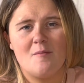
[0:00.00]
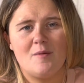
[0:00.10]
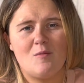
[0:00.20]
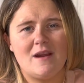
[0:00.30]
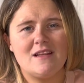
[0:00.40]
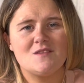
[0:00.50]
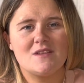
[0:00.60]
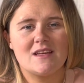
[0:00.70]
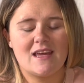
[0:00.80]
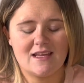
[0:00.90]
But when it's for
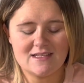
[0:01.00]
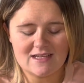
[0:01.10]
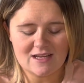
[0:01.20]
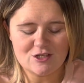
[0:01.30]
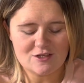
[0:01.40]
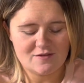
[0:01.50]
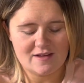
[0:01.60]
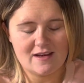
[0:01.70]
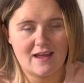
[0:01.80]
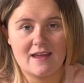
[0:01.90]
the kids, I just
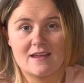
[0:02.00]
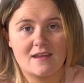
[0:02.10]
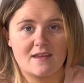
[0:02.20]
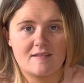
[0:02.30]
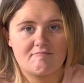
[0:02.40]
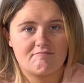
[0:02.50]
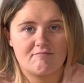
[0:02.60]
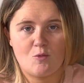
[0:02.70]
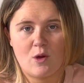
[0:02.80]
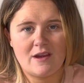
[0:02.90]
feel like,
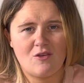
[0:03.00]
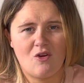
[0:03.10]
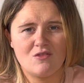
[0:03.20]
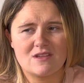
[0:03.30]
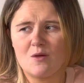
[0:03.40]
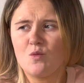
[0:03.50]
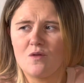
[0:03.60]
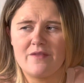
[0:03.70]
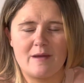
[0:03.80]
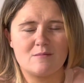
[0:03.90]
why not? I
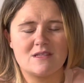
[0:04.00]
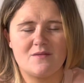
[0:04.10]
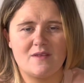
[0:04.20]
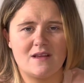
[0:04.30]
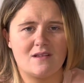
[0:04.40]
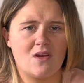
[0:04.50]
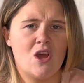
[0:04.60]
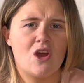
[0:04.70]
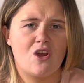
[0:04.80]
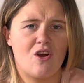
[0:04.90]
want them to feel
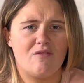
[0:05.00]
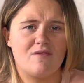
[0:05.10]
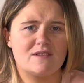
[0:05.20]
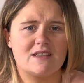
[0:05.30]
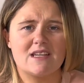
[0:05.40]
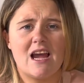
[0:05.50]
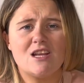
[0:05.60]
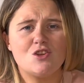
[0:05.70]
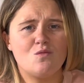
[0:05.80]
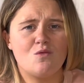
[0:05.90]
confident. I
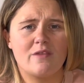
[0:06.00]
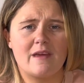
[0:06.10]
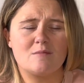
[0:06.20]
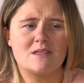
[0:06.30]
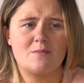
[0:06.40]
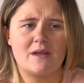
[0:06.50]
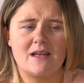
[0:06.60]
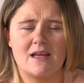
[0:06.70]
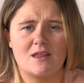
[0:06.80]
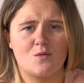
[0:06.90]
don't want them to be
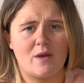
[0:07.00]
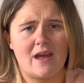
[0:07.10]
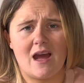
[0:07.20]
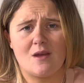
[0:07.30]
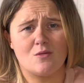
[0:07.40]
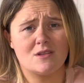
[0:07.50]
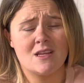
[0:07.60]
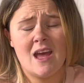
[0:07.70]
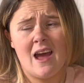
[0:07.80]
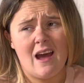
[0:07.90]
like the way I was.
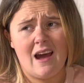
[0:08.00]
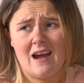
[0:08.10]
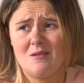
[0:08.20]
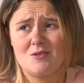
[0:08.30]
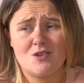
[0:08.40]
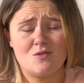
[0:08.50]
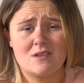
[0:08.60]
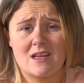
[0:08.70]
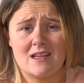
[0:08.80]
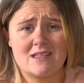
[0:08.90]
I was too
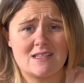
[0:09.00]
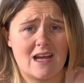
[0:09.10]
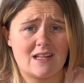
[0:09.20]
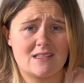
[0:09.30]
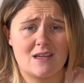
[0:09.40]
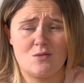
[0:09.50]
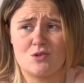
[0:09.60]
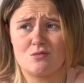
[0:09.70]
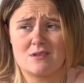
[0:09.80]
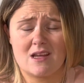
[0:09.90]
scared to dance. I was
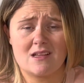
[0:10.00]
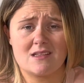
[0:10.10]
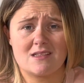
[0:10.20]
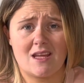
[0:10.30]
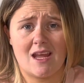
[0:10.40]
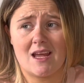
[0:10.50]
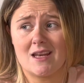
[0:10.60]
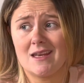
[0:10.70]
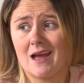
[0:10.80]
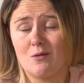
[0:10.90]
too scared to sing.
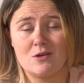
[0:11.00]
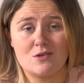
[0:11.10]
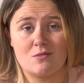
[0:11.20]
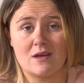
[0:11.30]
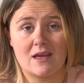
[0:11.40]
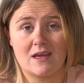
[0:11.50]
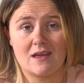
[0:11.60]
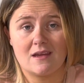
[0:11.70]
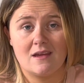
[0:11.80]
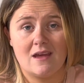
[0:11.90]
Now I don't
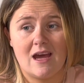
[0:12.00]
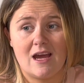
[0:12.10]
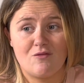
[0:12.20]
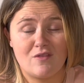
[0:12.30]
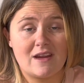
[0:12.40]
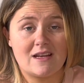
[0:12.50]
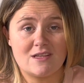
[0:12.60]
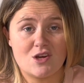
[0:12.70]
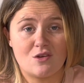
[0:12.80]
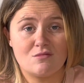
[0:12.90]
care. I really
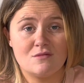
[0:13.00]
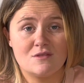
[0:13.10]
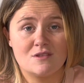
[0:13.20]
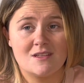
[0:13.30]
don't.